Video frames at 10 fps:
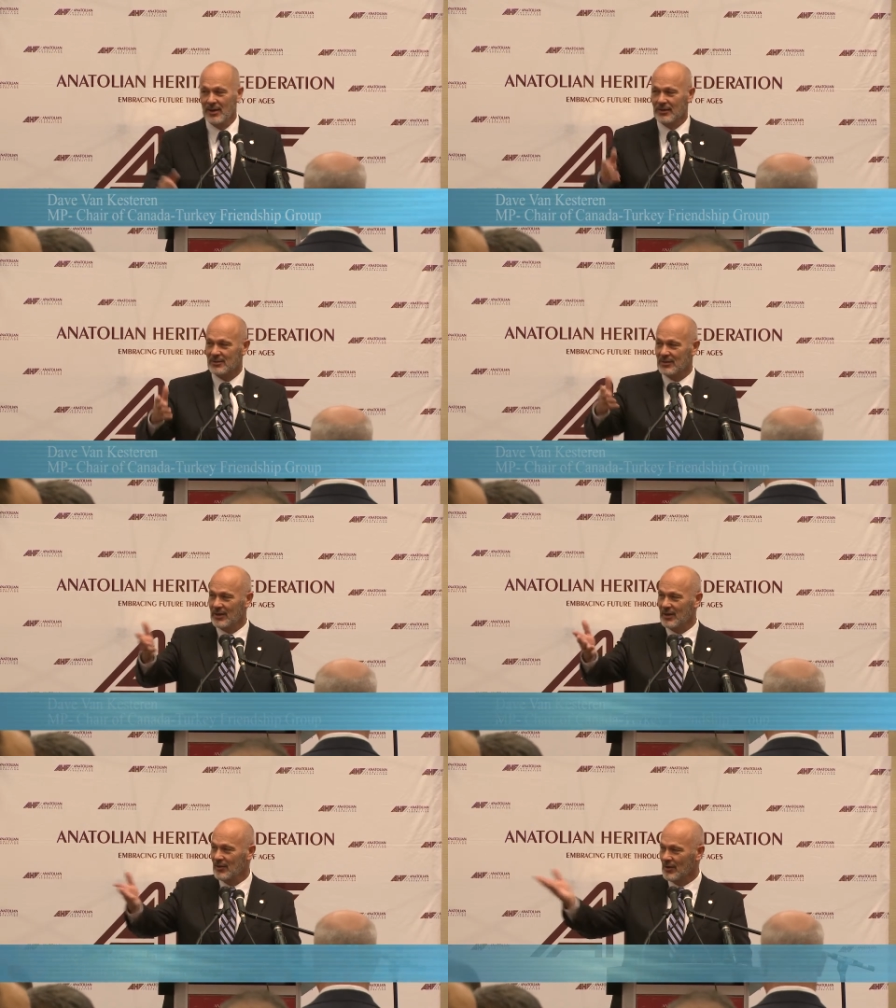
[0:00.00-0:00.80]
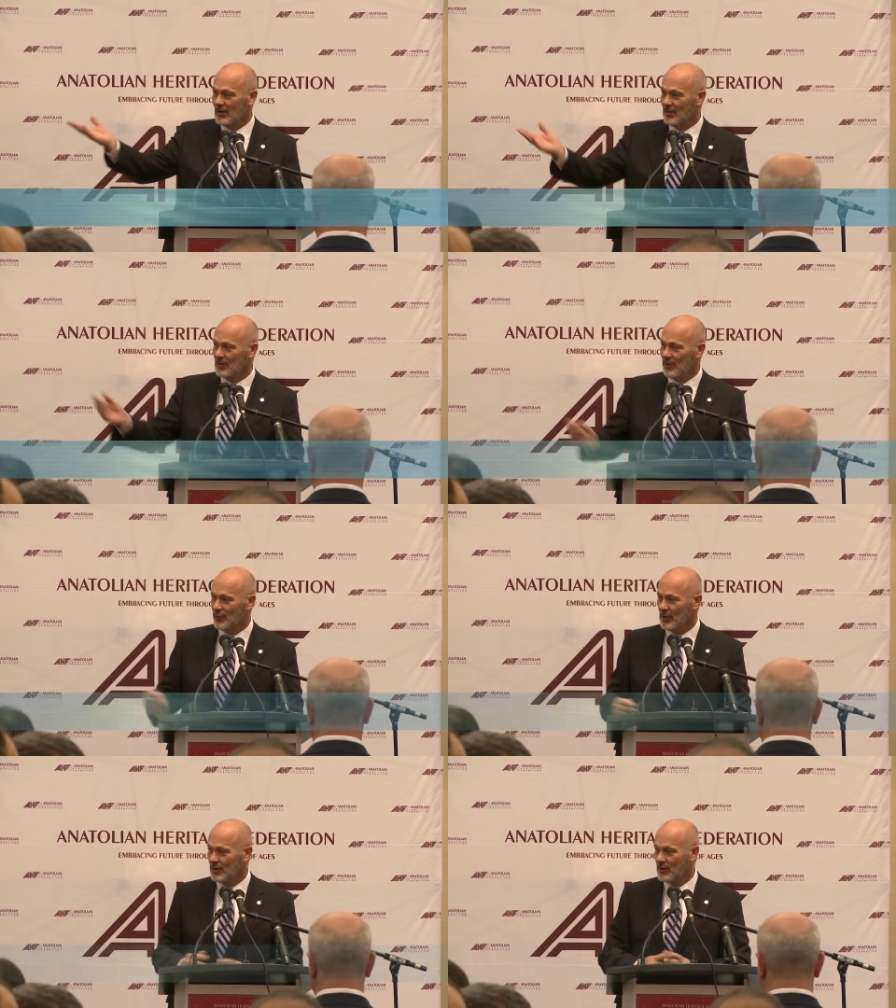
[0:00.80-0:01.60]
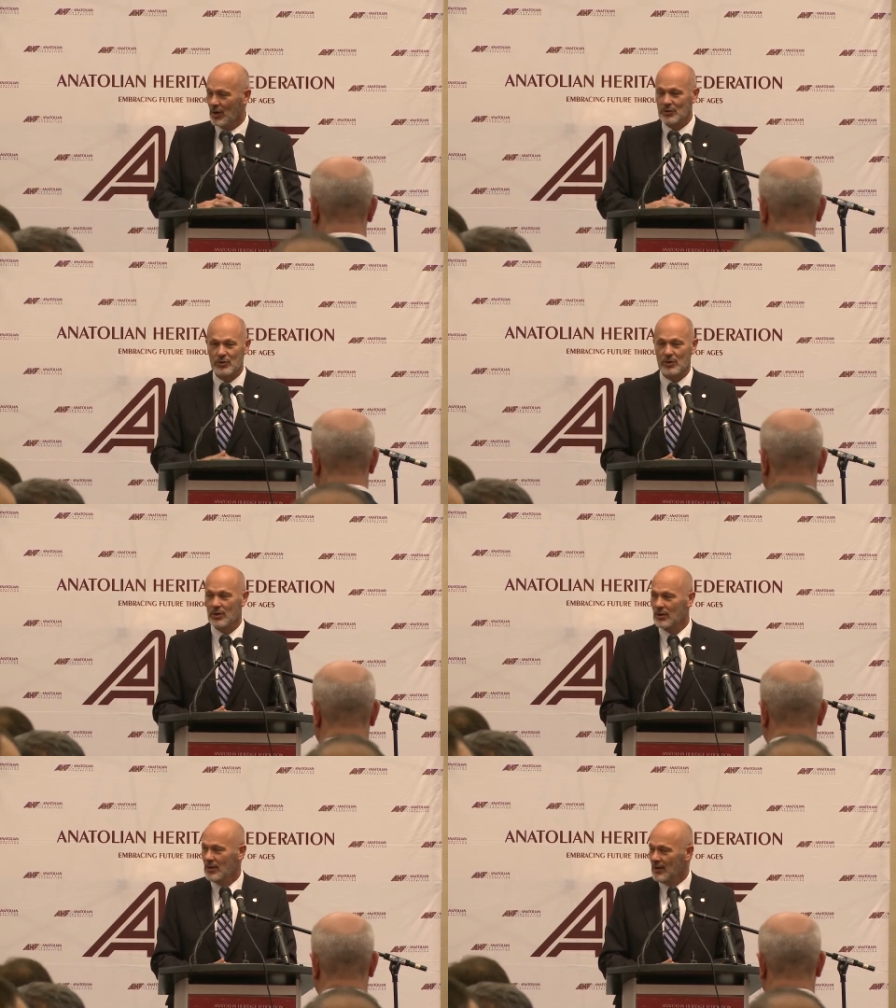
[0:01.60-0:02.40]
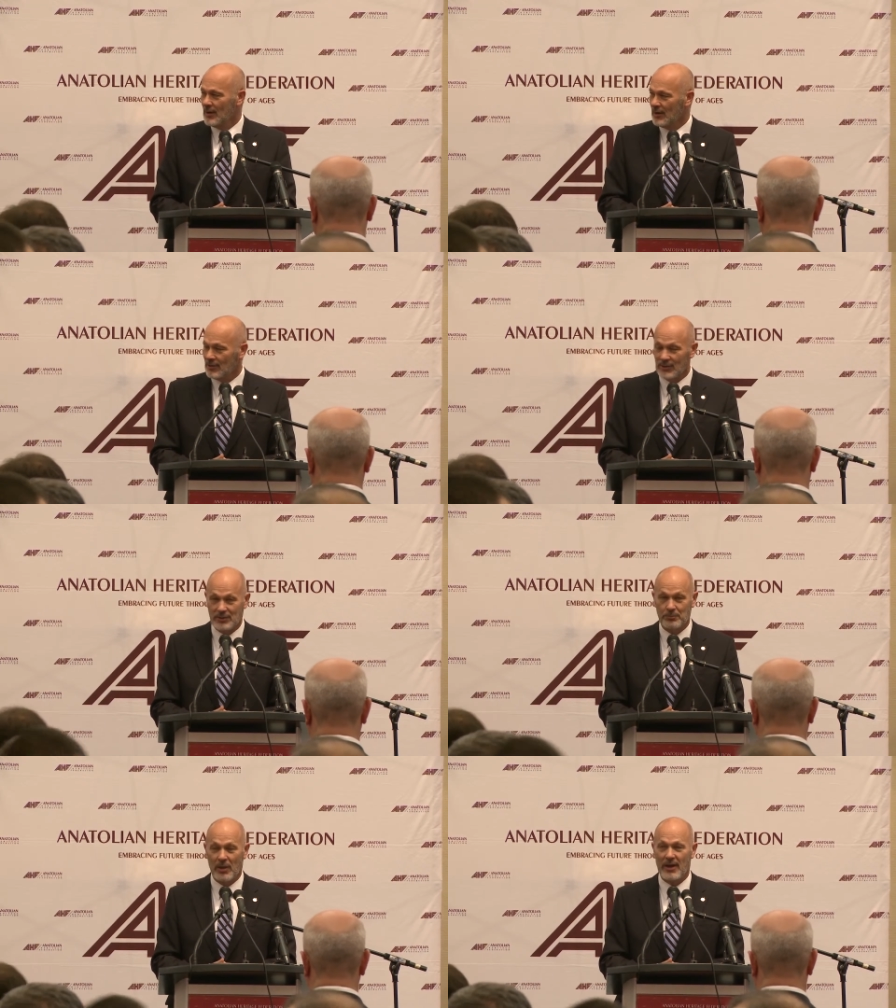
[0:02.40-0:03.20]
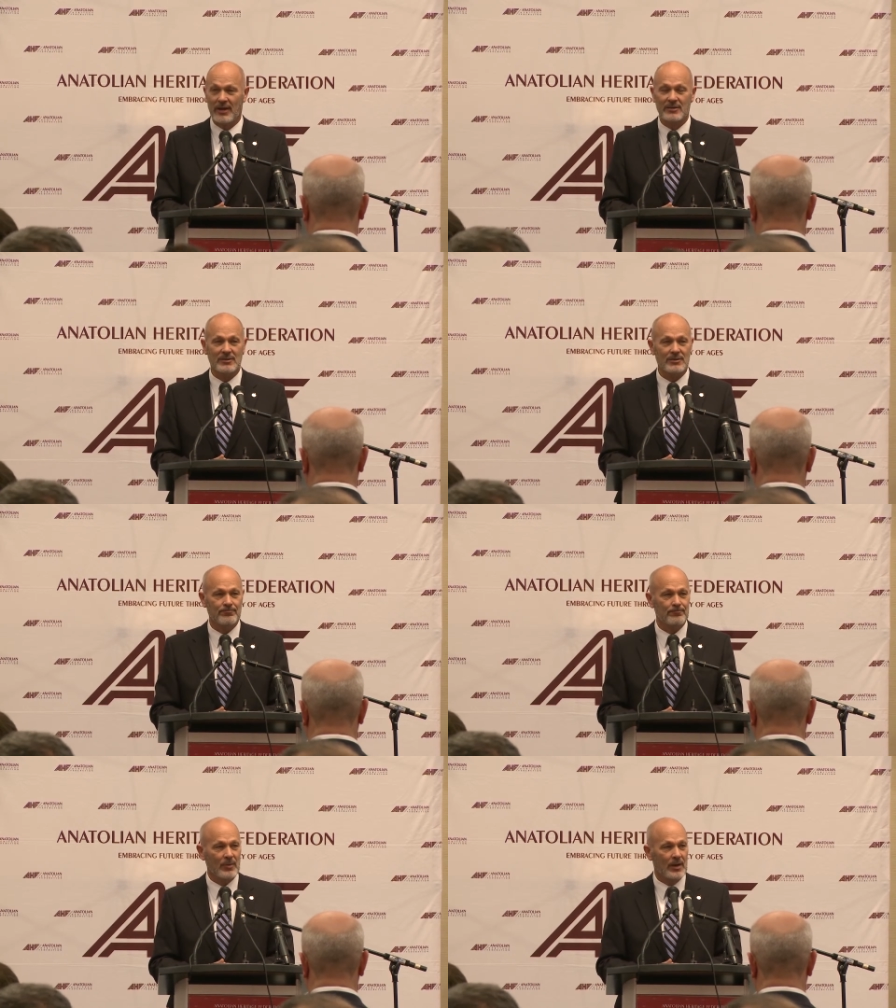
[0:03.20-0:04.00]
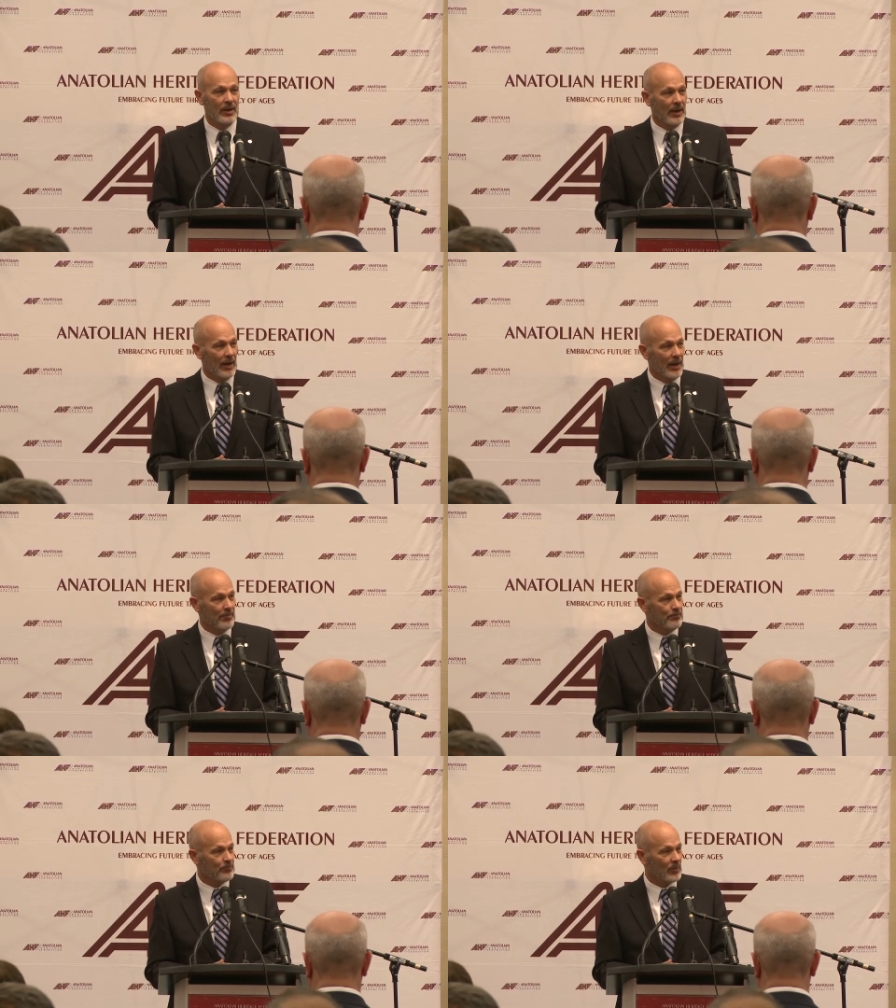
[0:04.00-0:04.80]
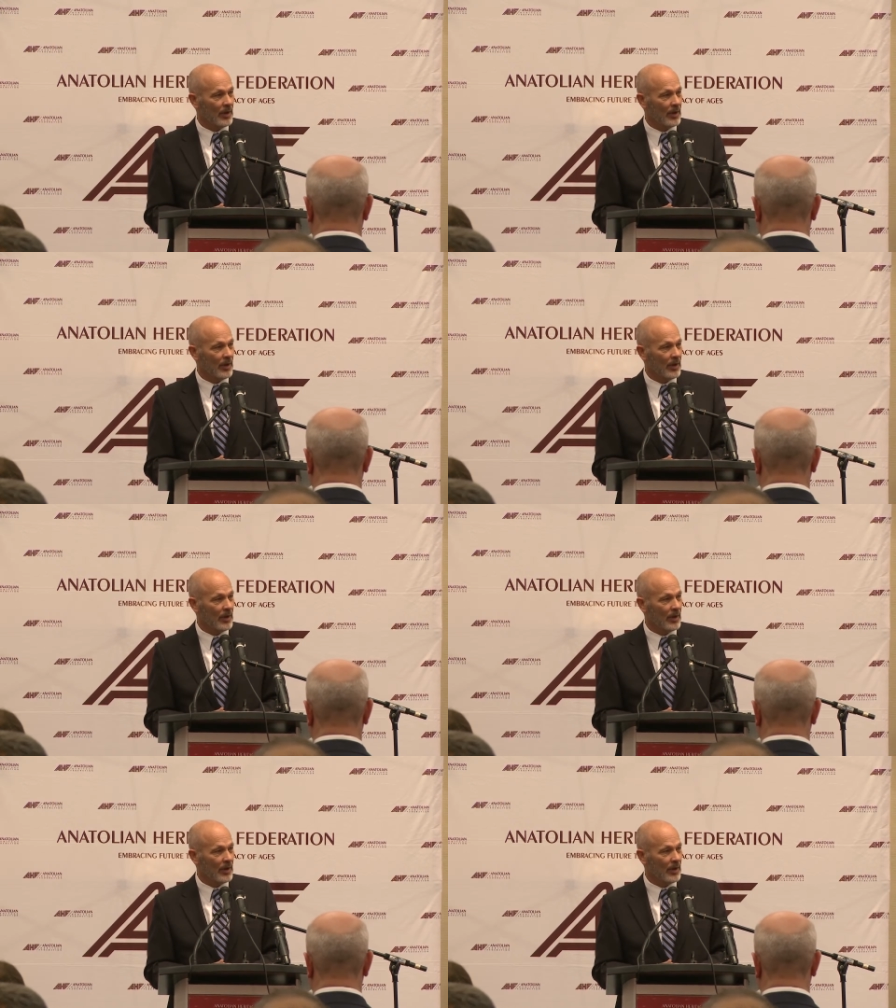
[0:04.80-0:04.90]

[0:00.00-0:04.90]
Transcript: and see the, the different cultural uh, displays um,